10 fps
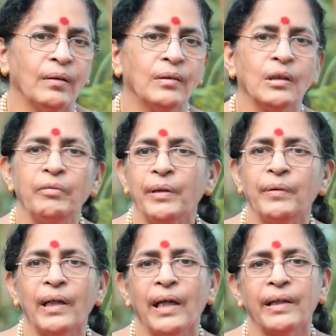So we have
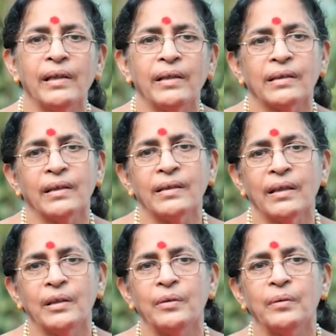to handle disease
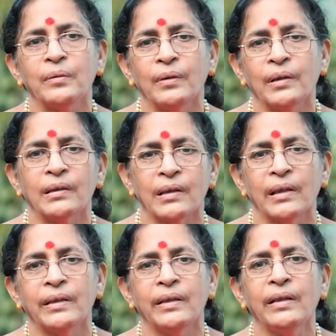and to
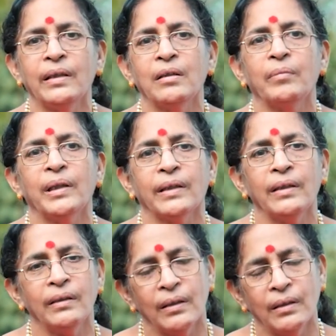treat it and make
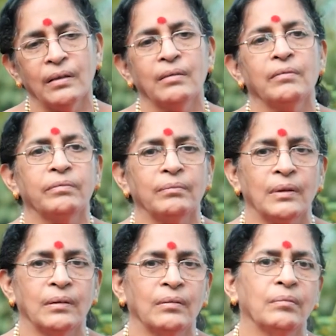it
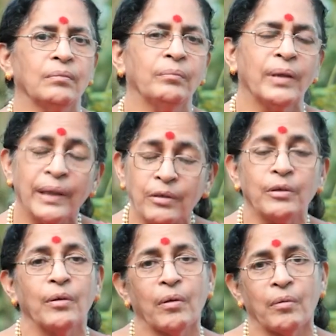bring
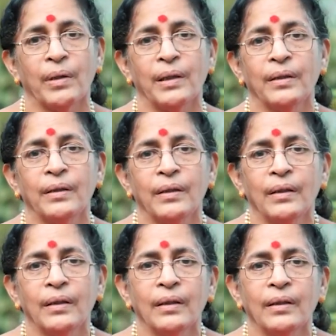to normal.
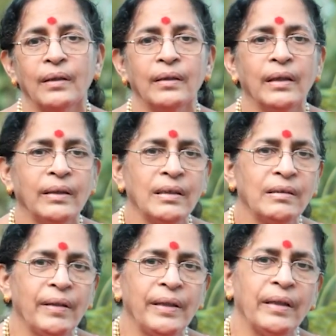That
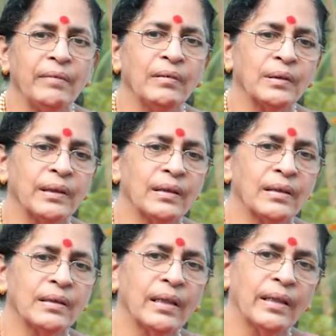is why I was
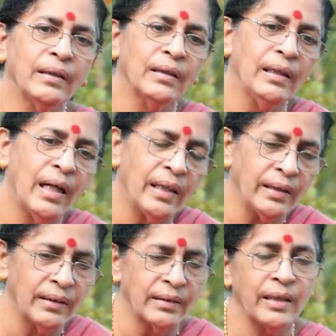interested in the
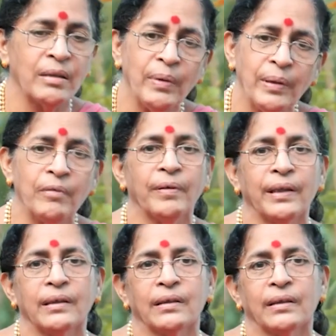eye treatment of eye
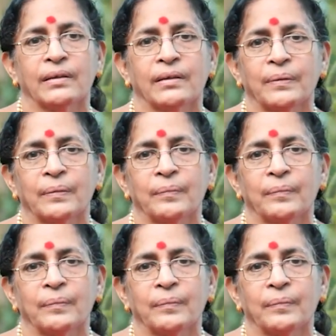disease.